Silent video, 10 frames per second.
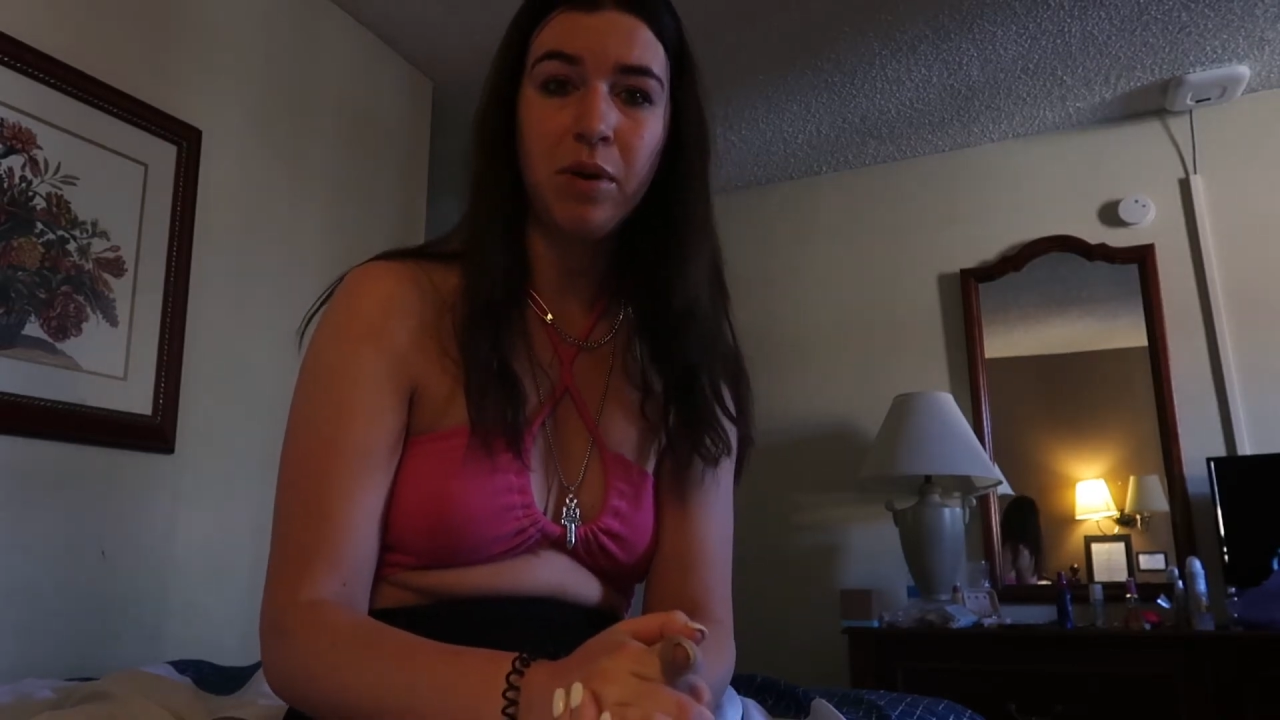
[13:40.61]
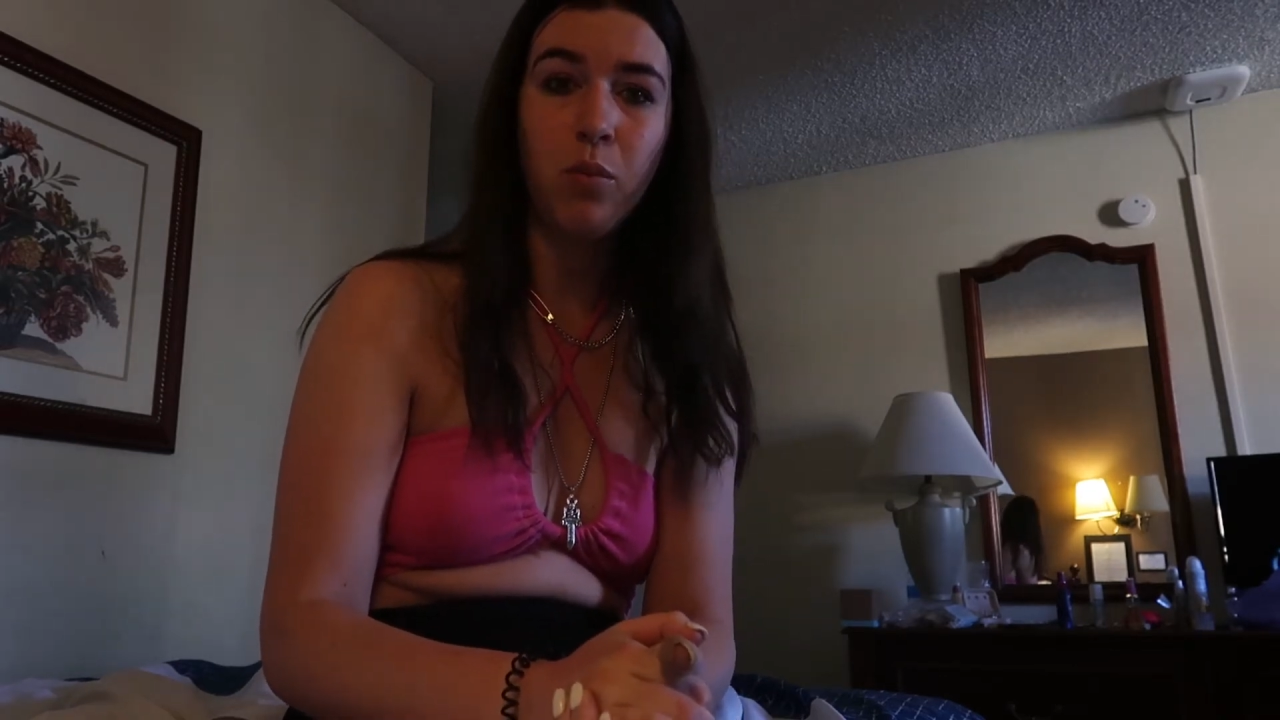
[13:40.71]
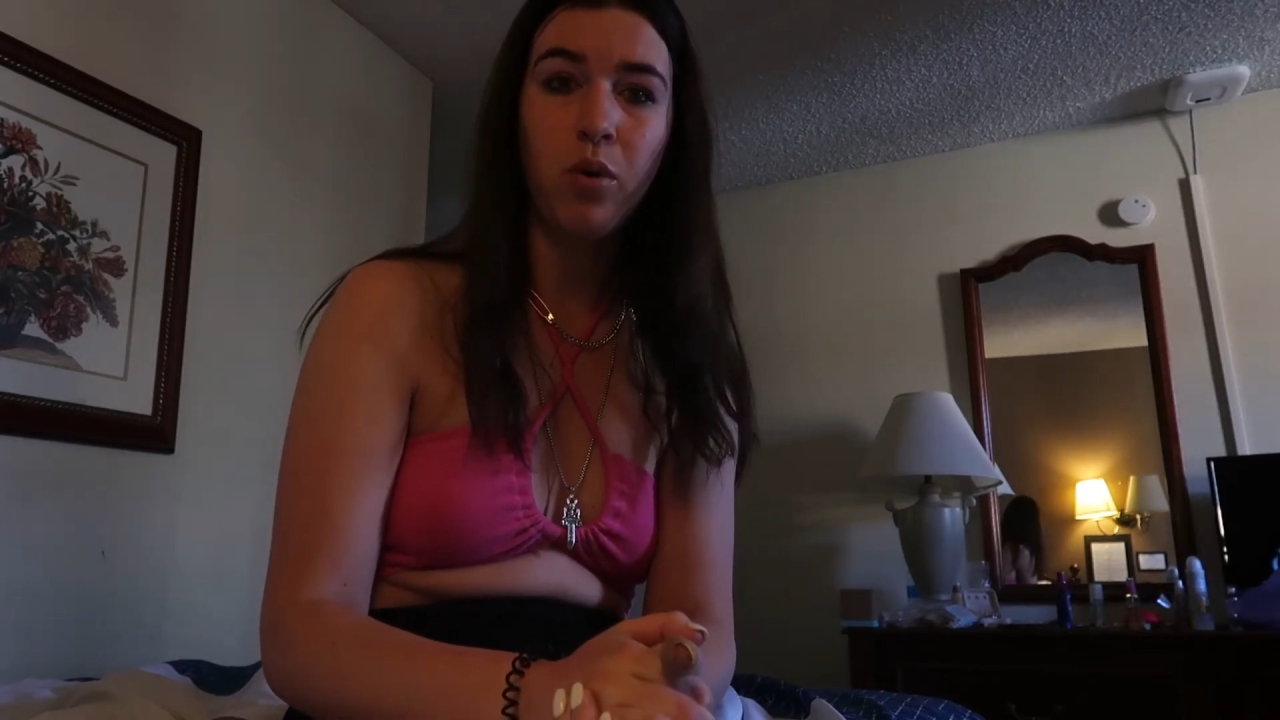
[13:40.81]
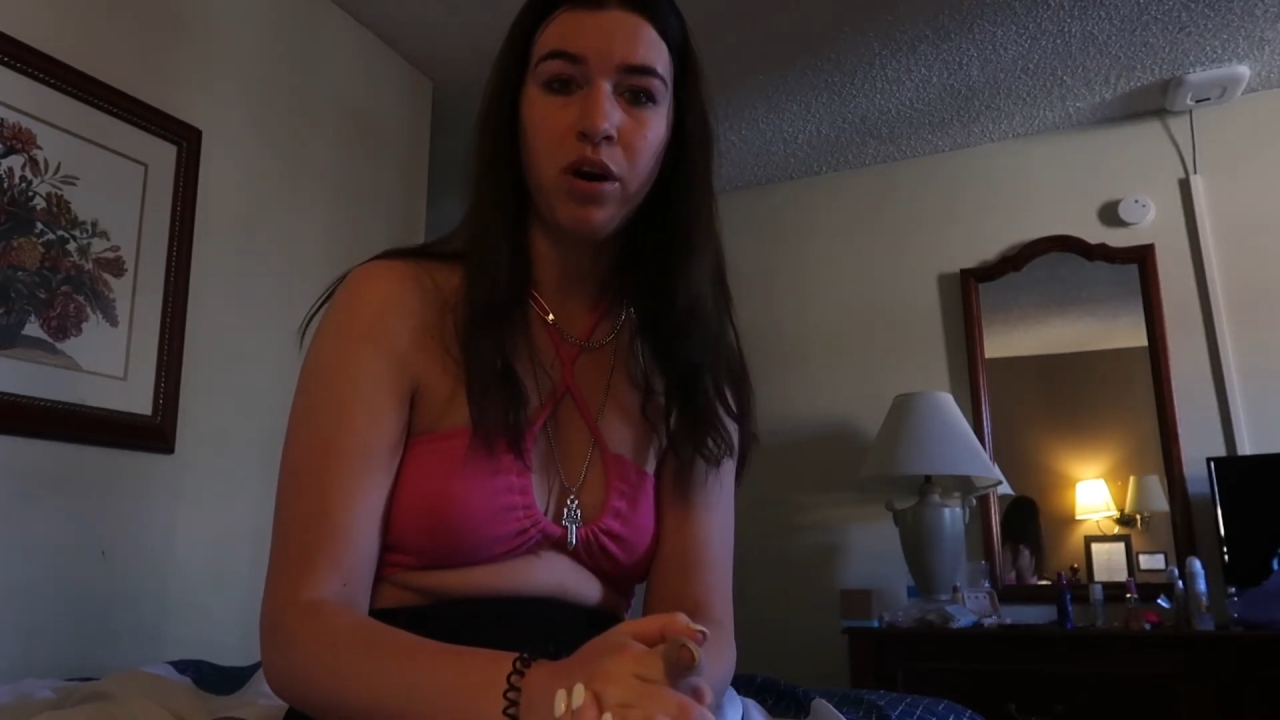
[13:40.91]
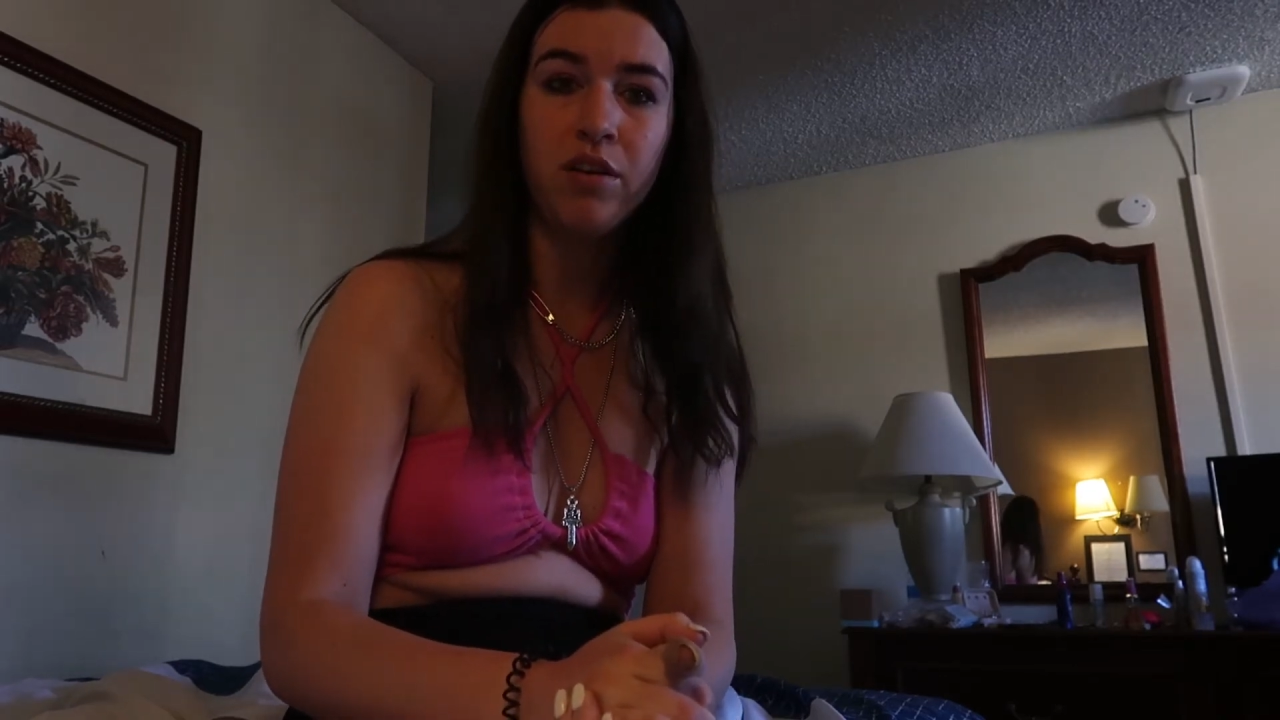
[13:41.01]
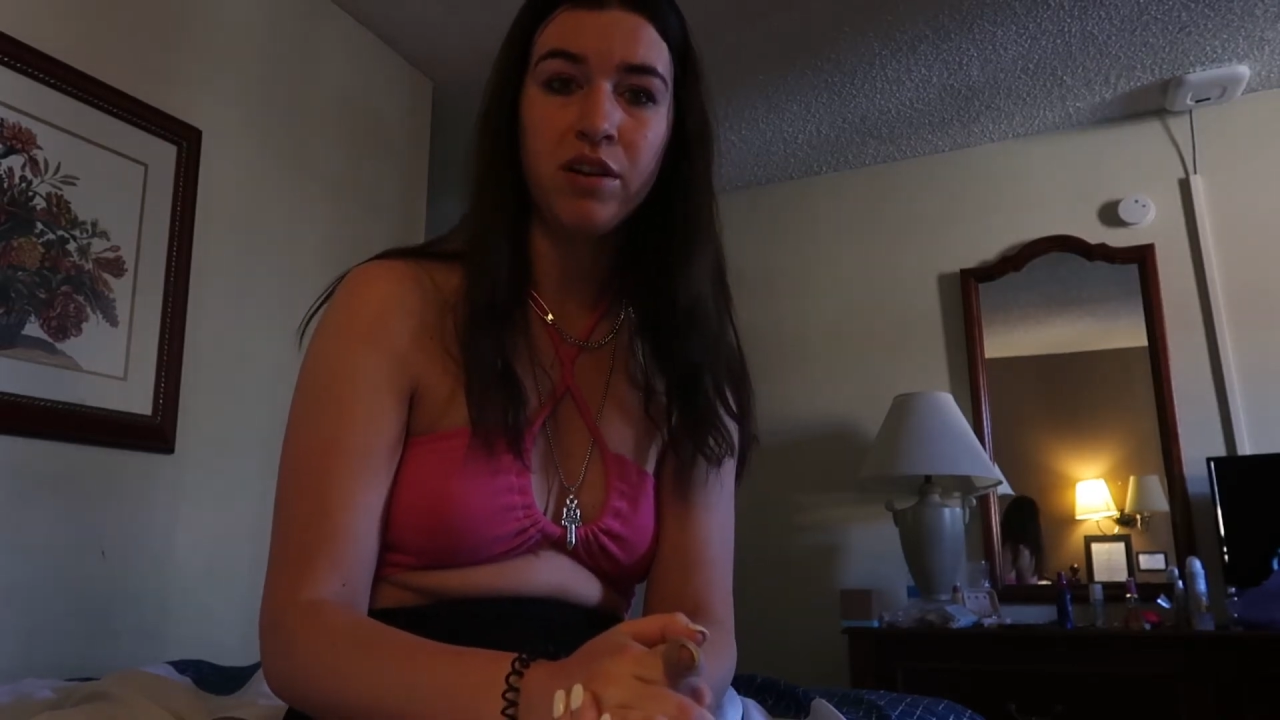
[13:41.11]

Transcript: me water.